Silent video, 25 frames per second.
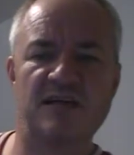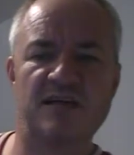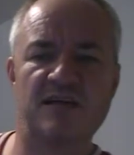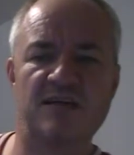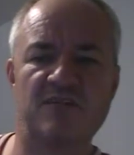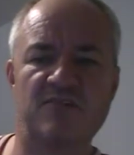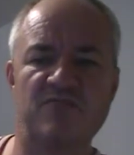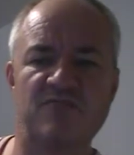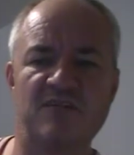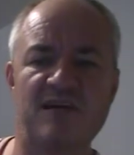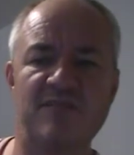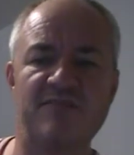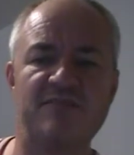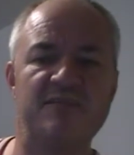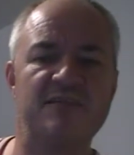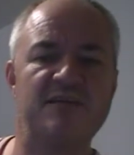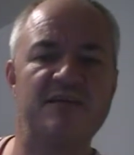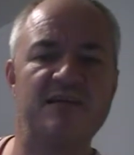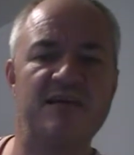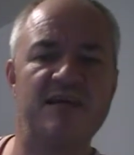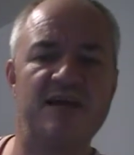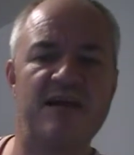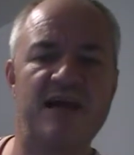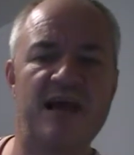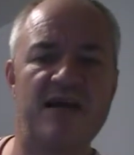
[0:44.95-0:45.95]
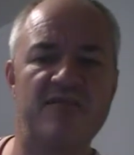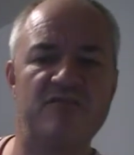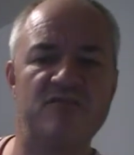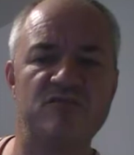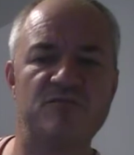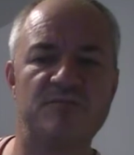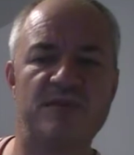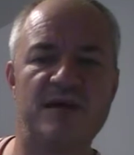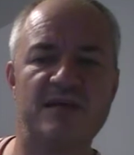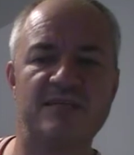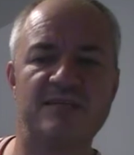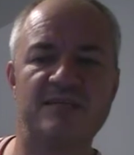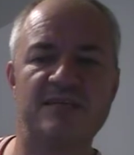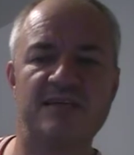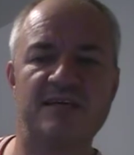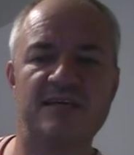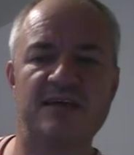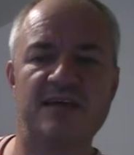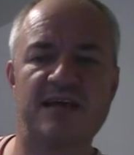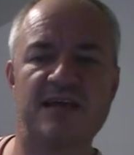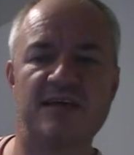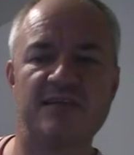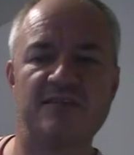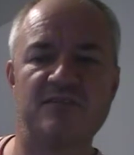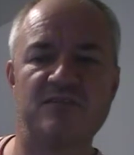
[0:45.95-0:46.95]
crafty, charismatic
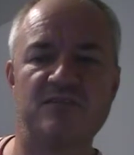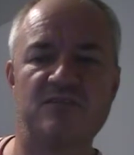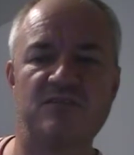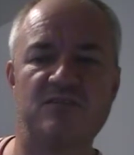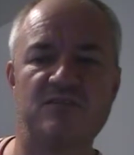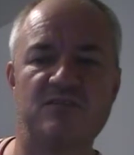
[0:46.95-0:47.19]
and